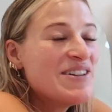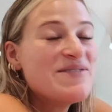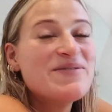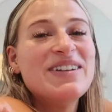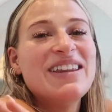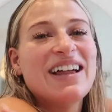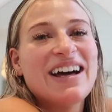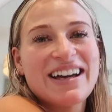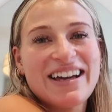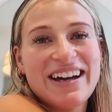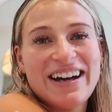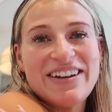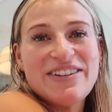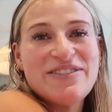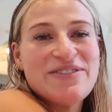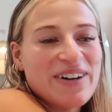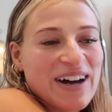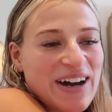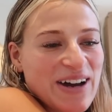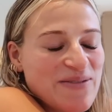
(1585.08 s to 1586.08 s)
for that kind
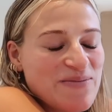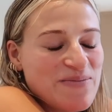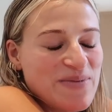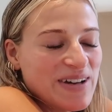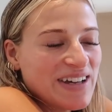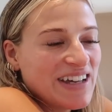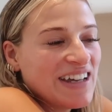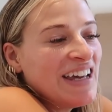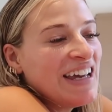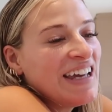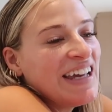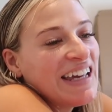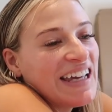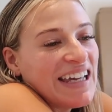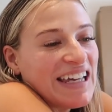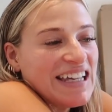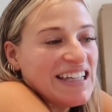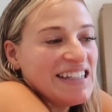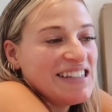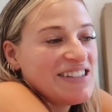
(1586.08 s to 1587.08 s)
of vibe. But
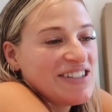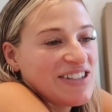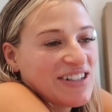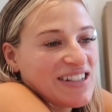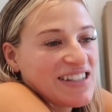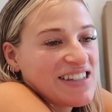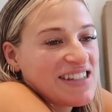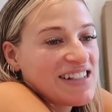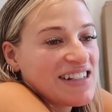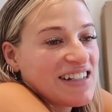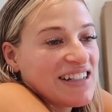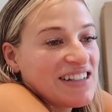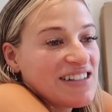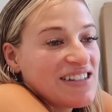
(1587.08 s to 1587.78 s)
he's just